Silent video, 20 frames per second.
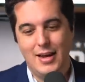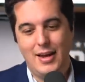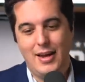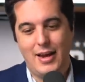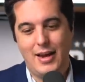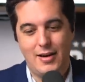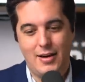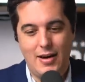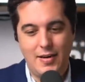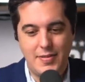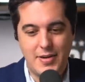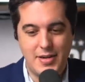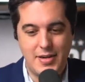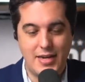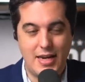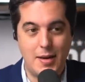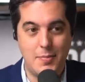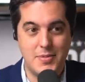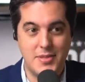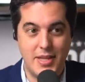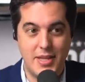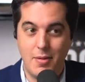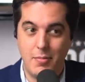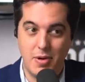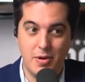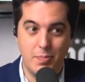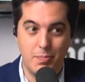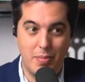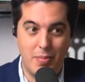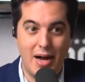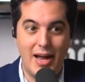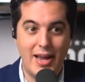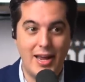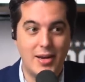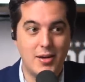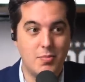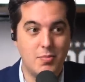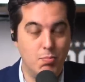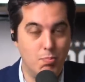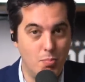And oftentimes they would buy
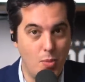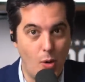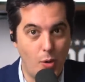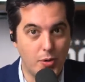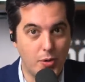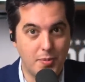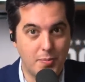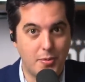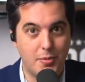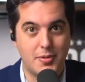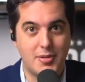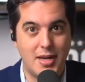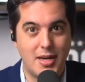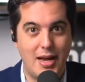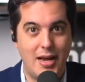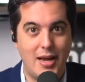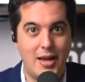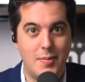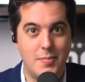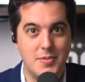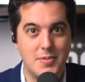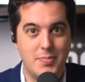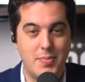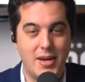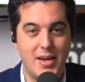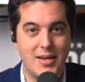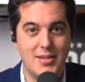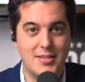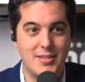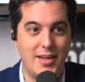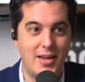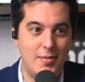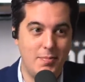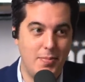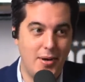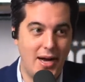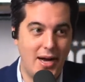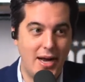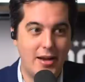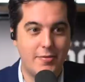it multiple times because they'd
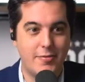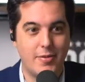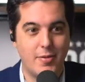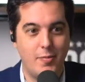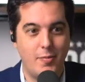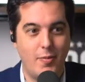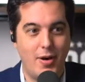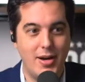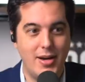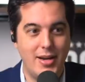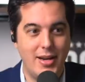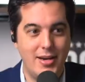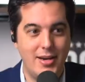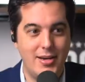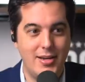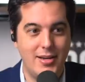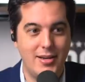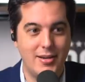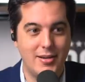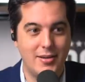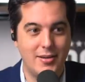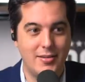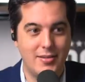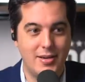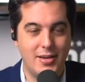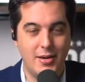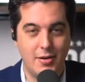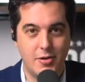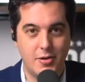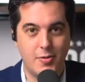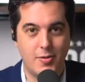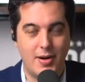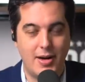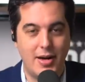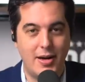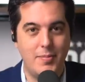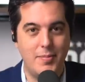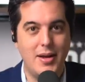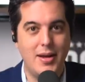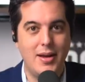buy it from one Indian, you know,
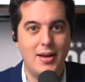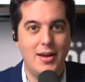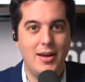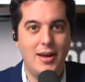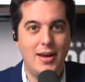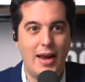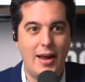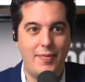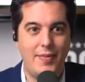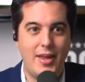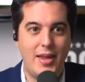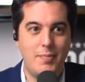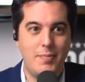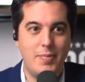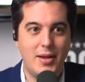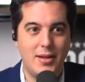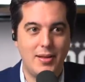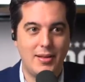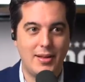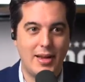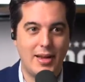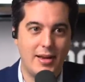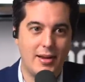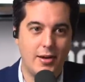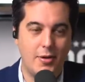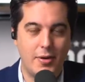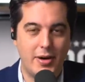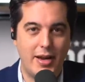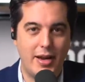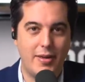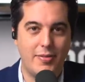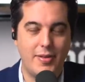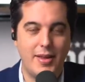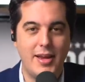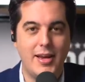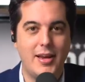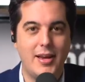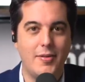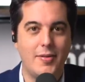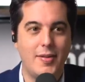tribe, and they'd be like, okay,
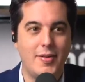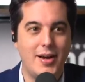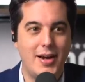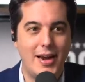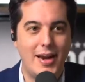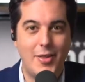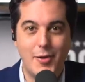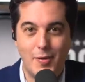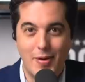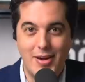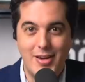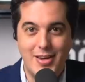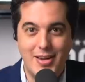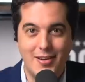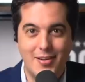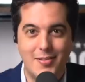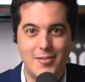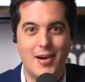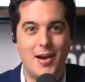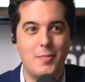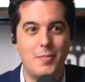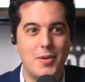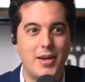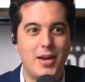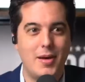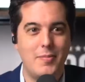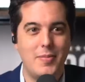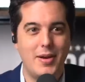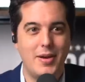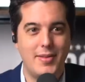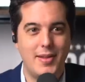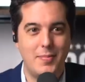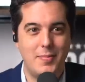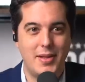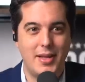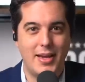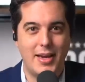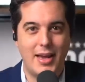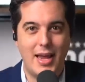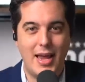thank you. Then another Indian tribe would come in, and they'd
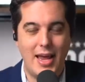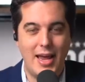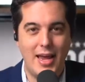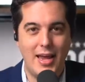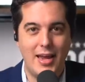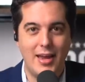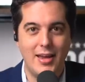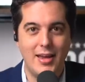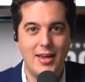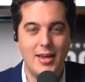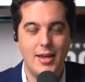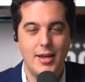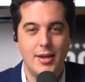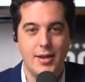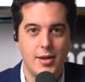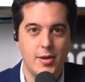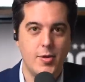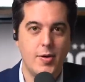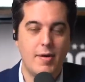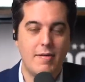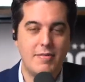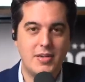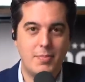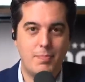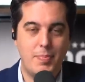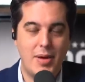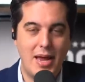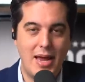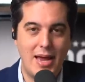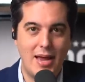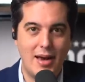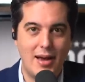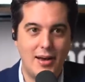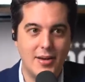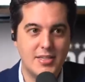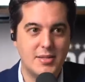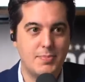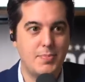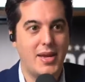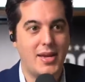be like, hey, you have to pay
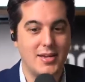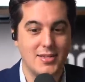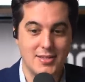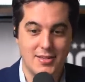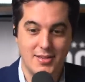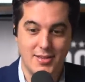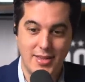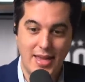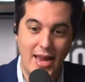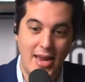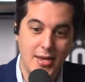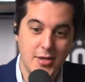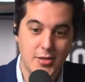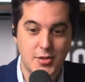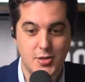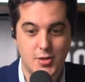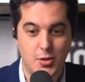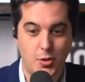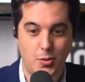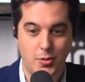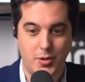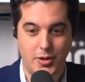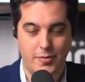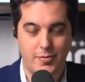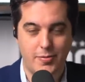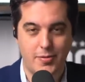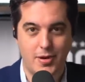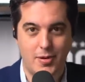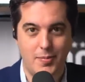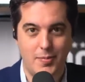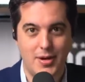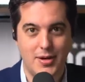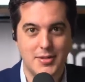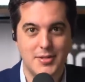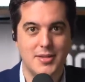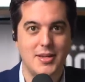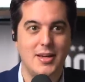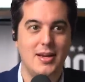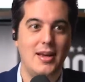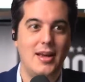us because they stole it from
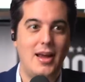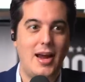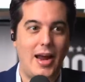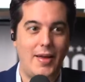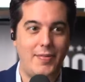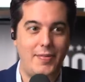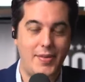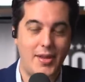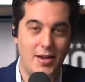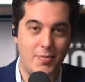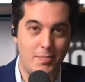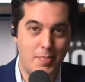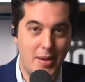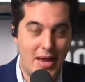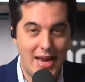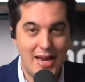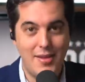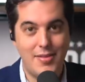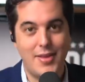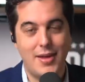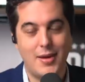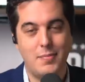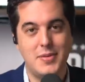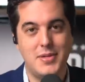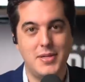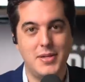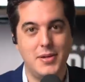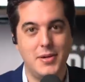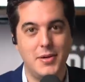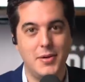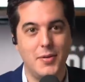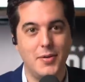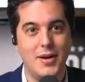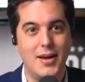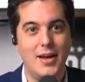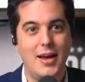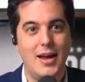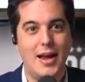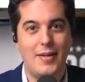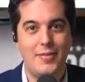us. And then they'd pay them too.
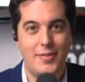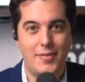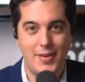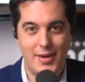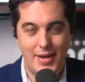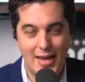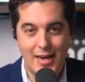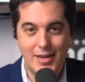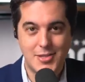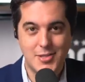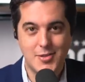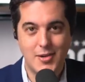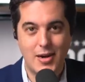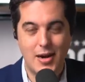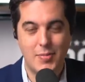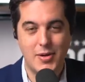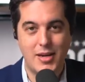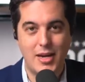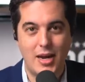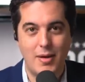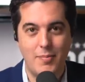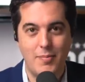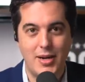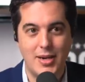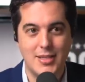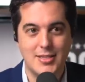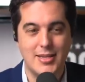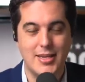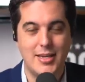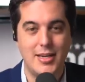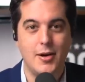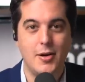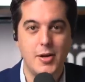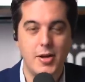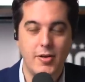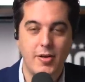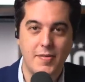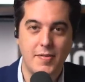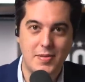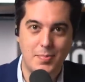And then the next tribe would come in and say, no,
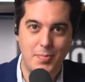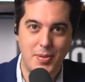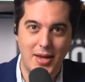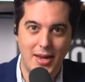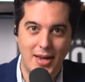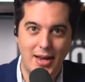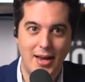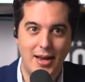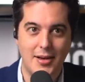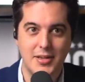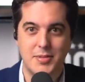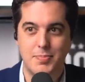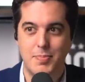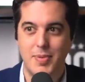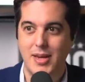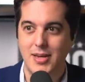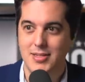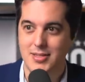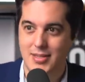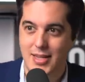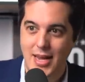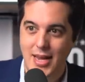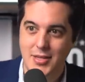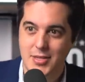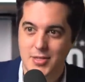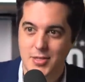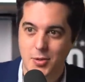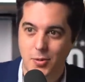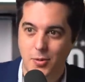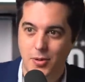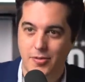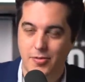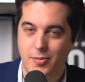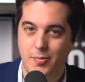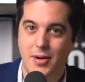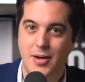you have to pay us because they stole it from